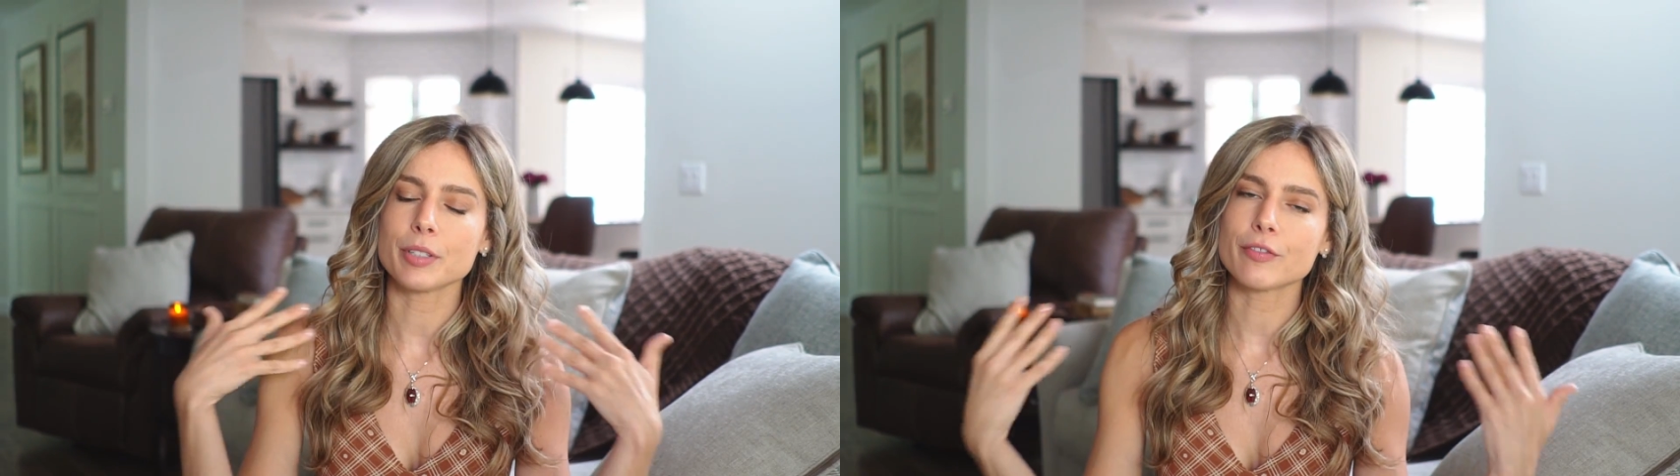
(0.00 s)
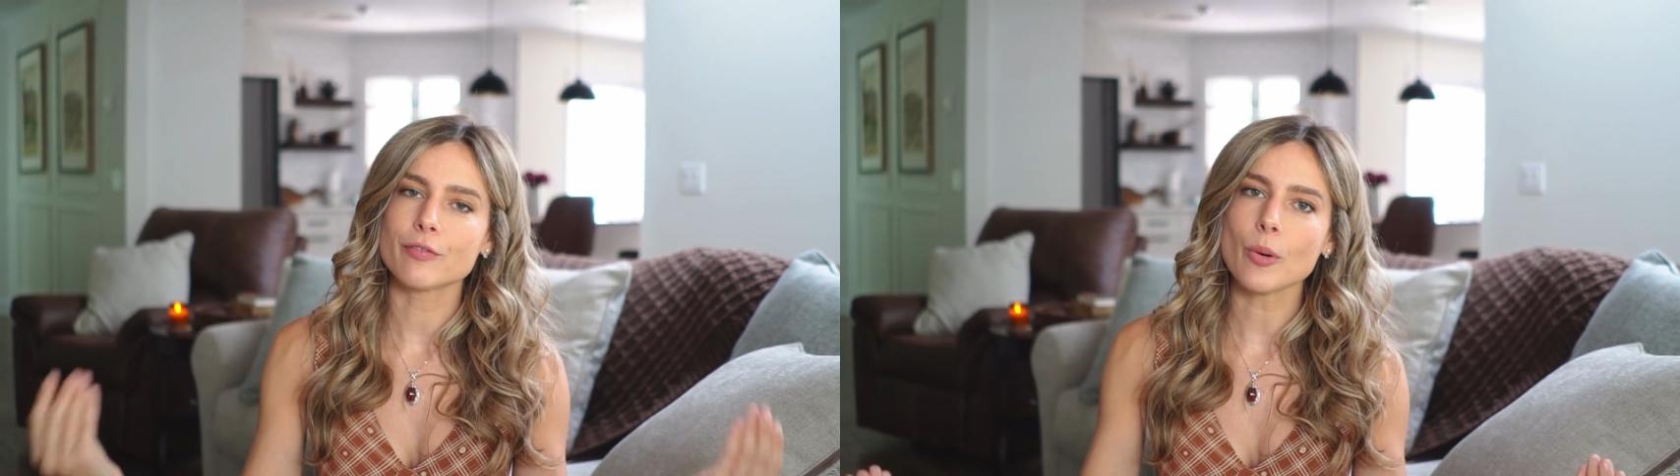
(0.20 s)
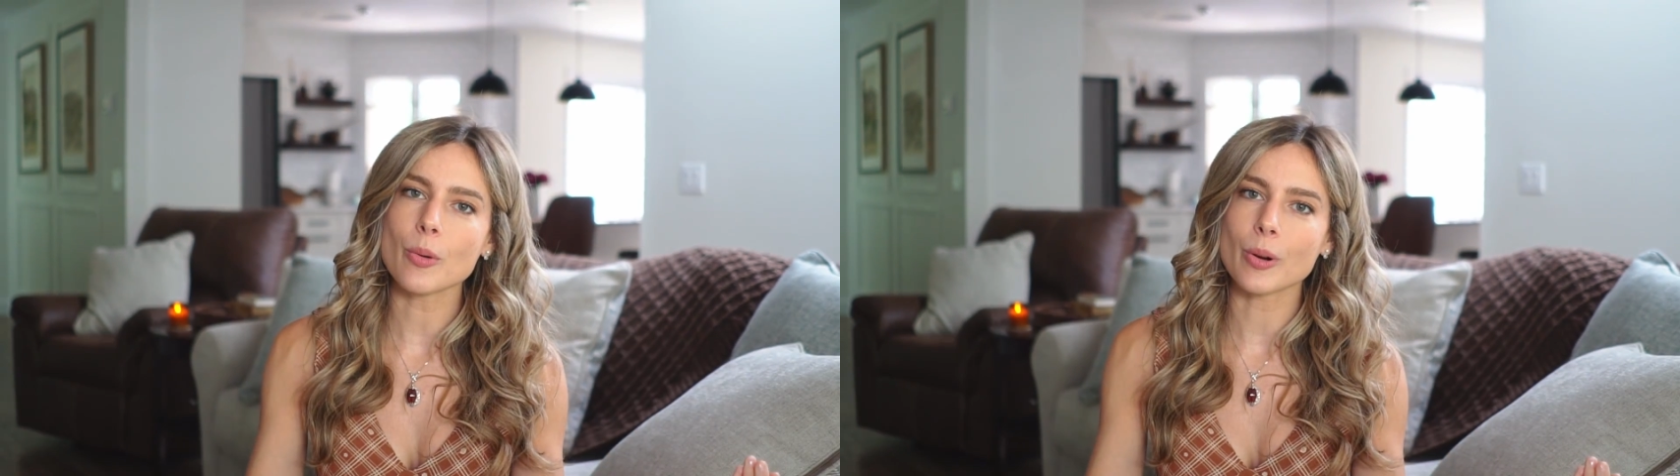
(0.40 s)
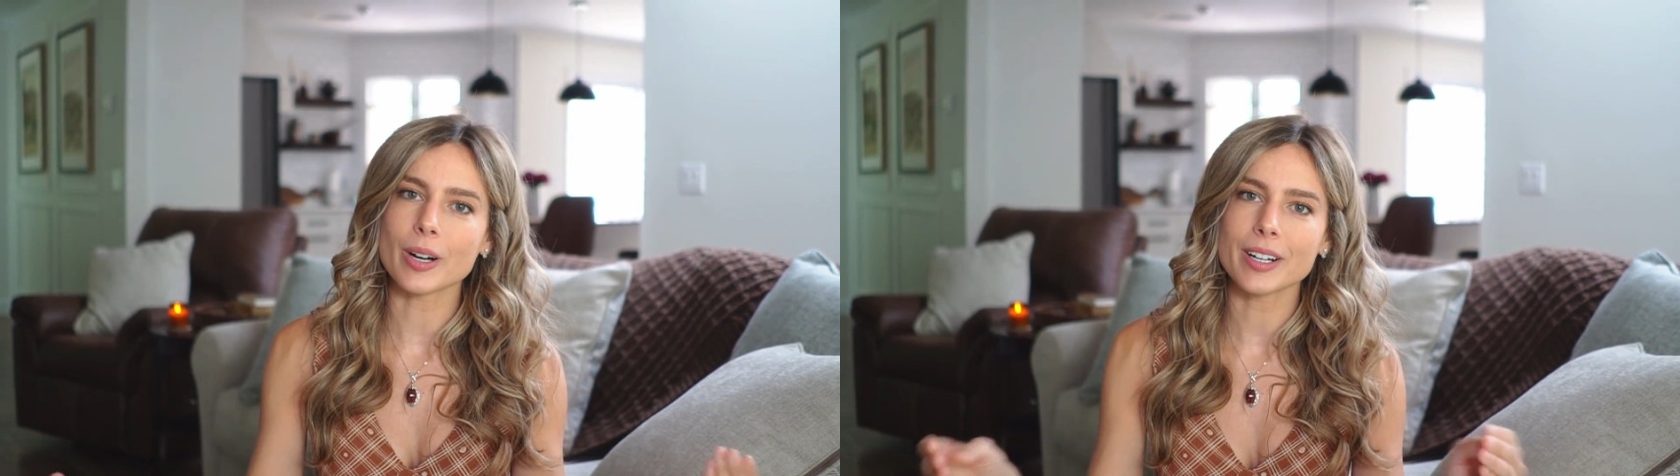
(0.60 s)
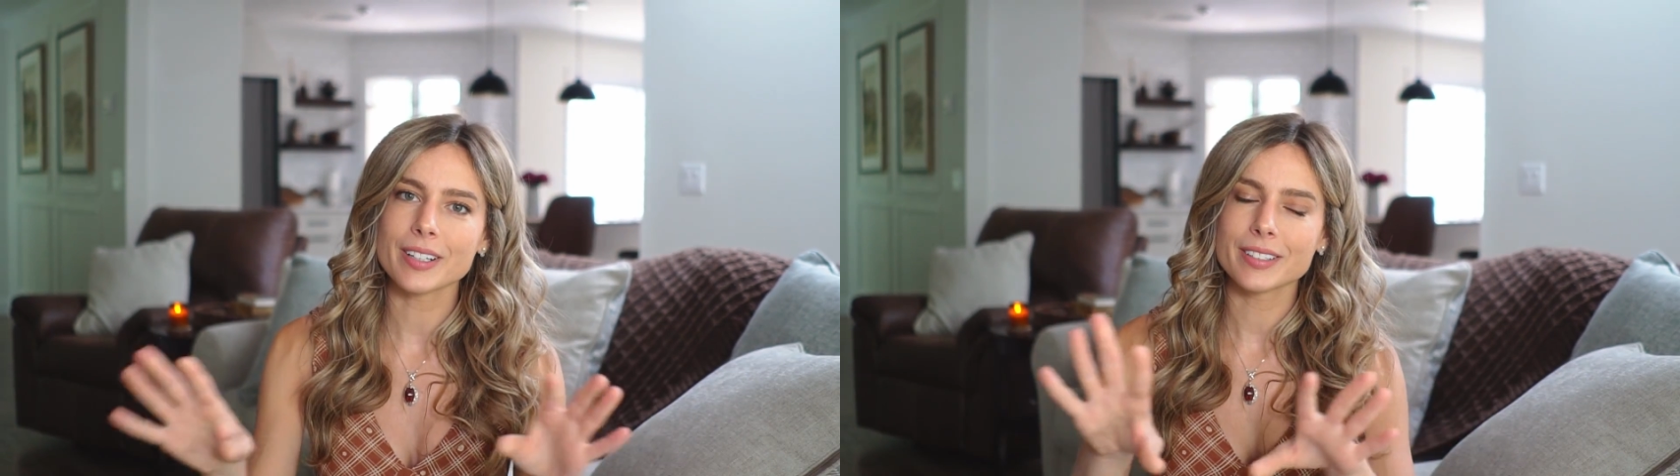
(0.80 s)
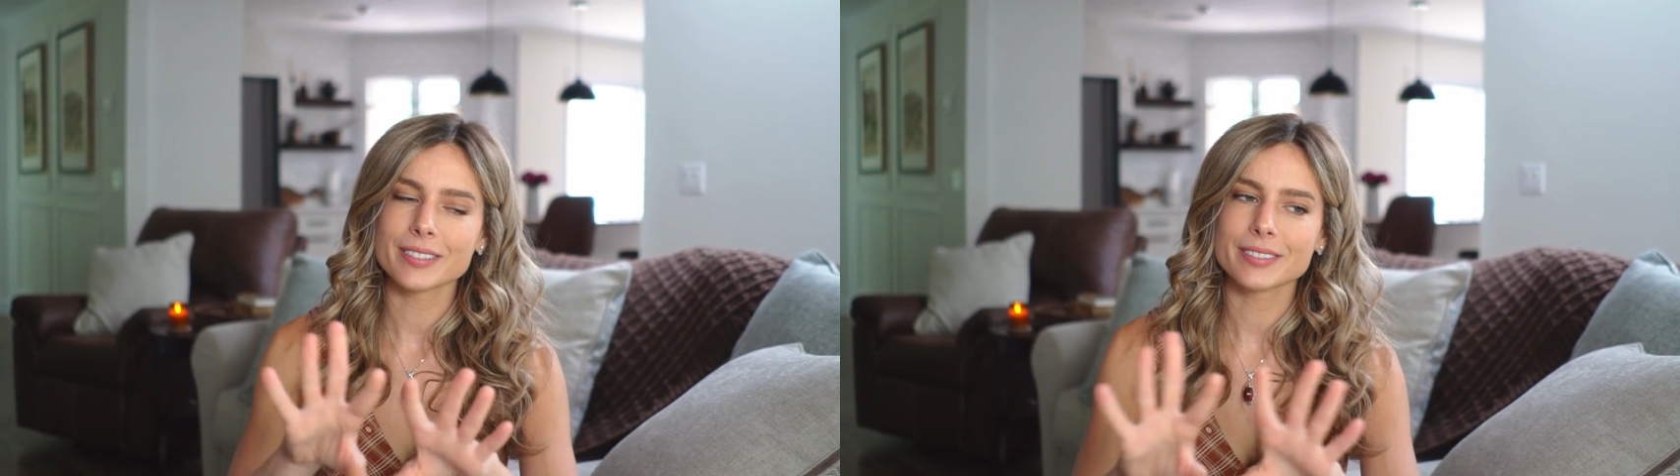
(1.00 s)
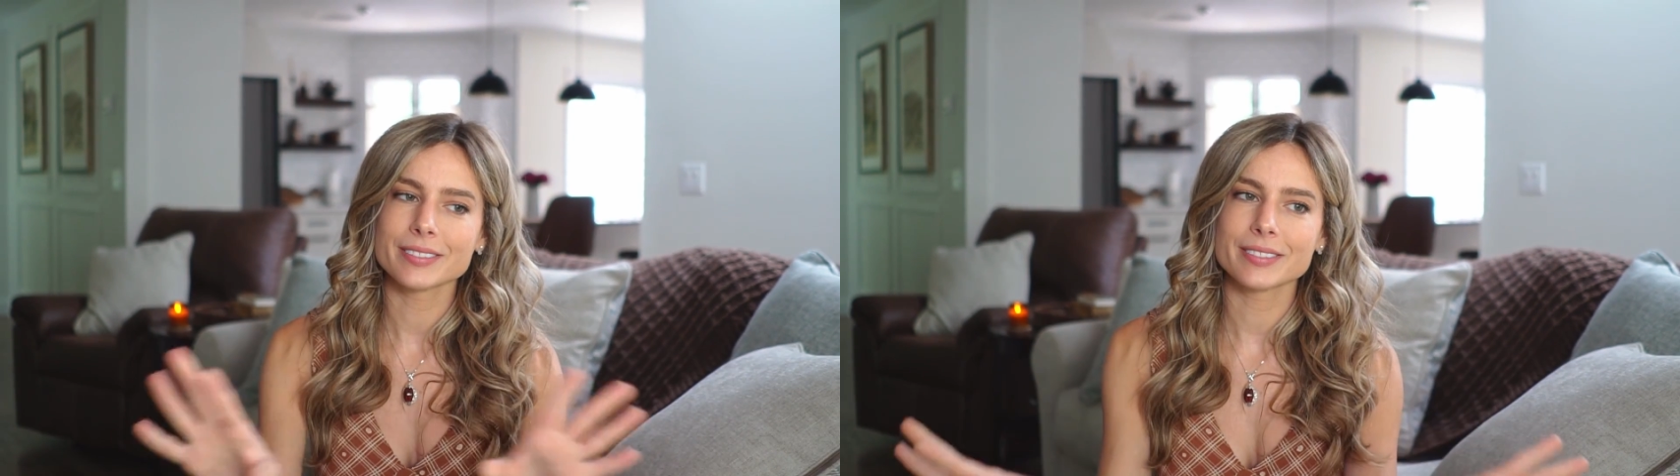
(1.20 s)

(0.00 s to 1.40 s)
before